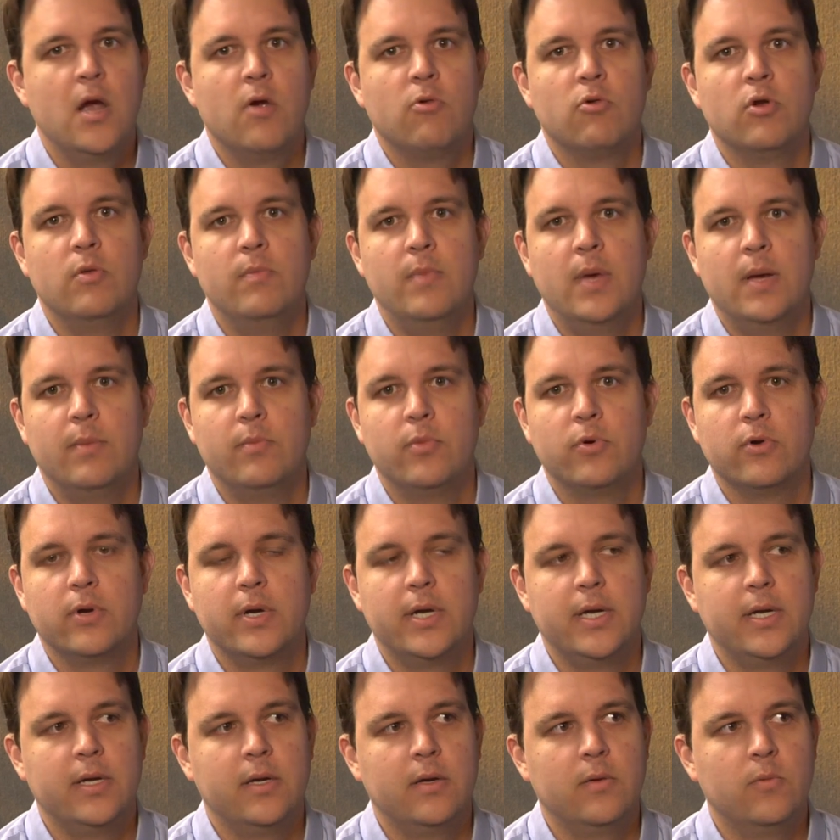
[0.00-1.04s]

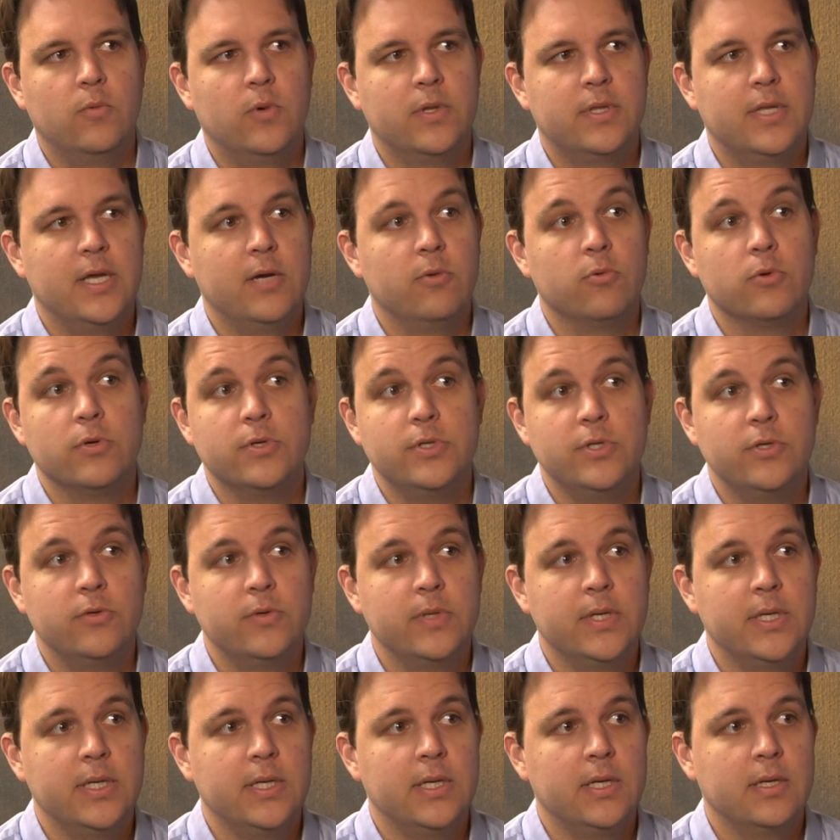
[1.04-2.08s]
remembering what they were
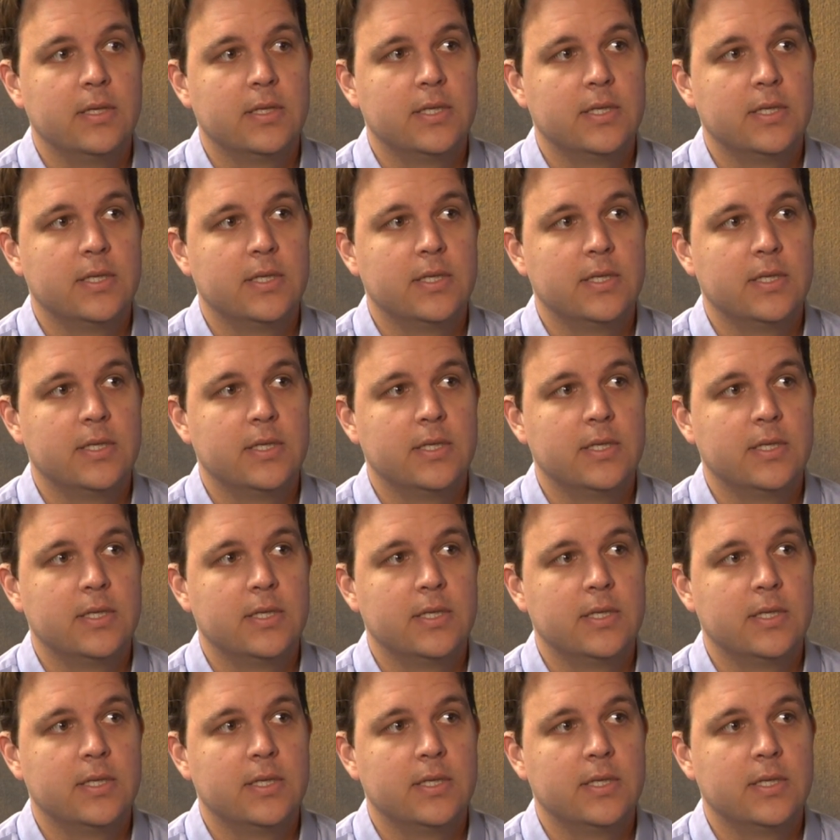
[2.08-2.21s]
doing,